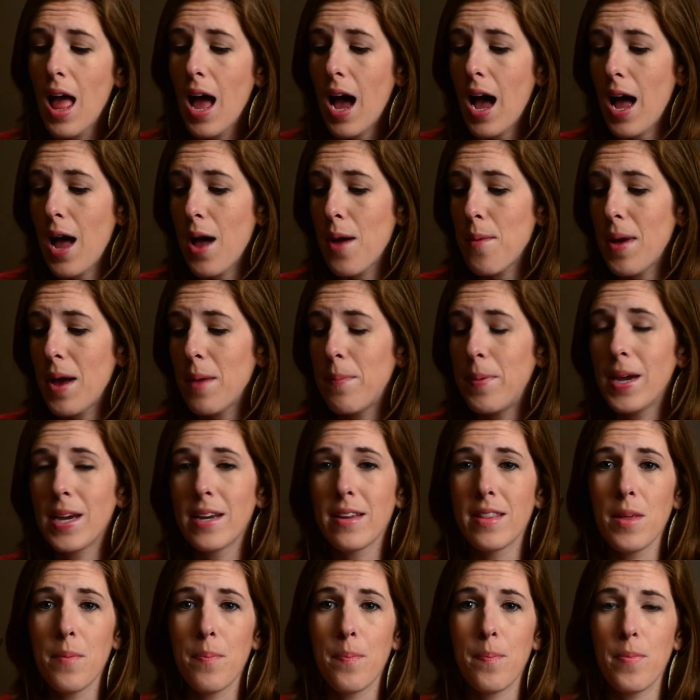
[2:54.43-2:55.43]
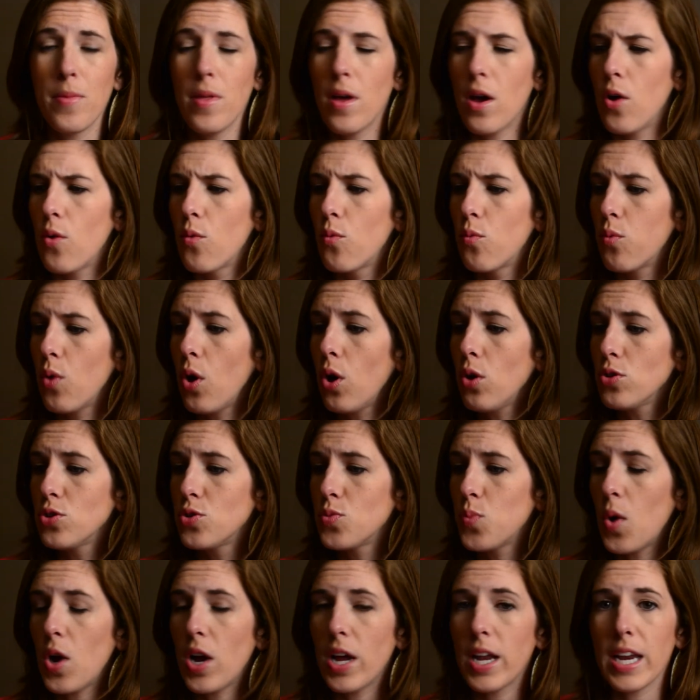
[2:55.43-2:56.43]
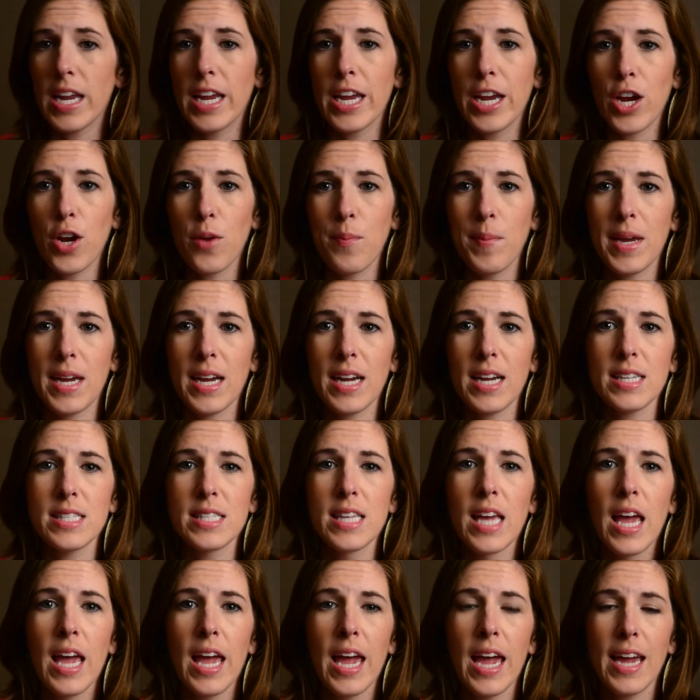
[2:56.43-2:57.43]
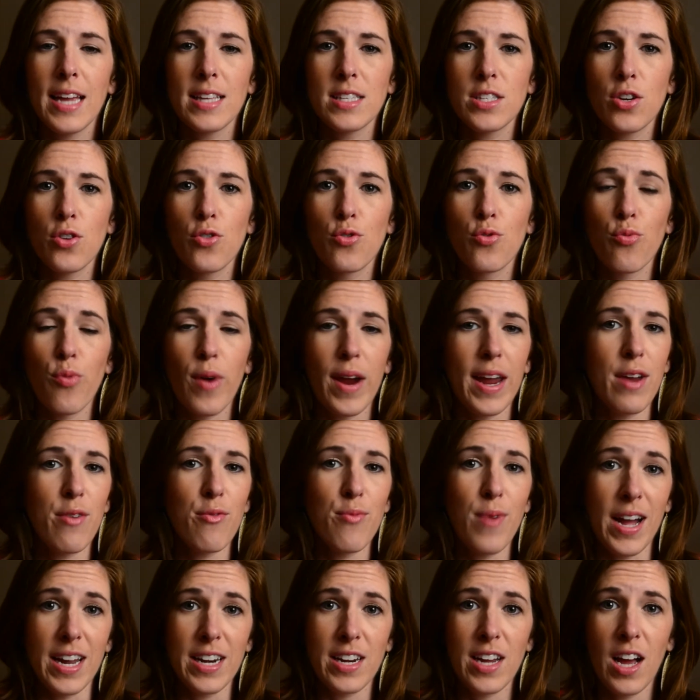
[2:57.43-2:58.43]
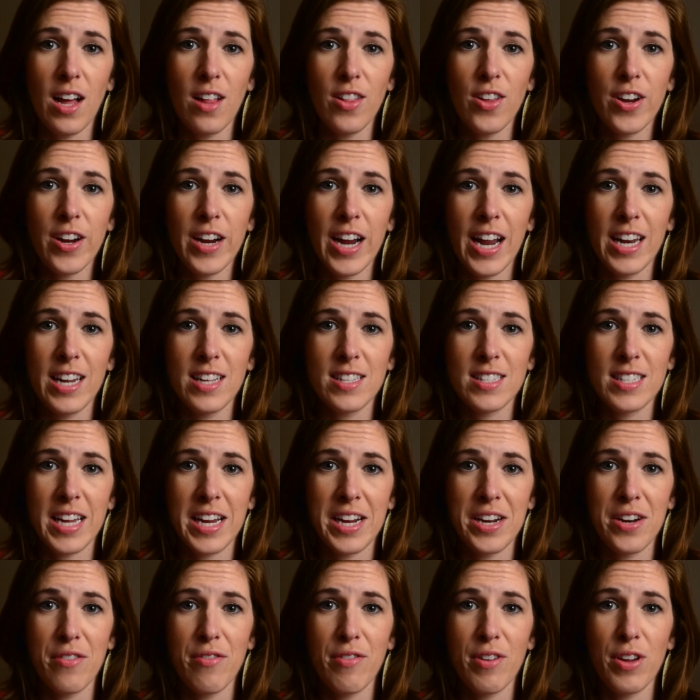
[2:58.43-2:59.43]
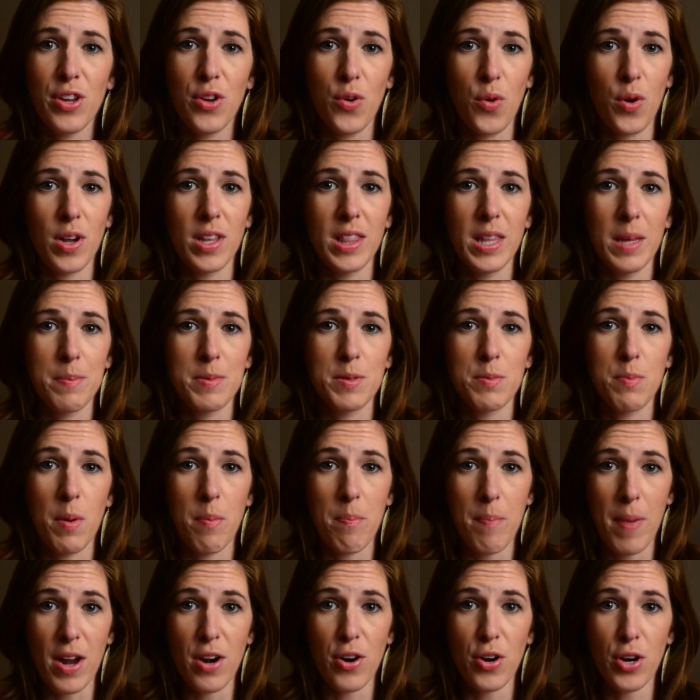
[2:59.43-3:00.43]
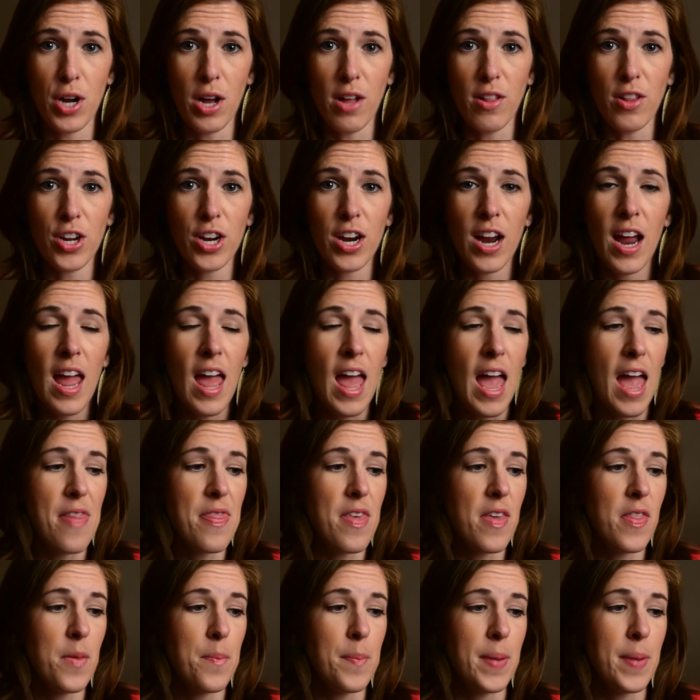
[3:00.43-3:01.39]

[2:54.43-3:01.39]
I picked the rose one here because it's a great red color and it's kind of a your lips but better color. And then the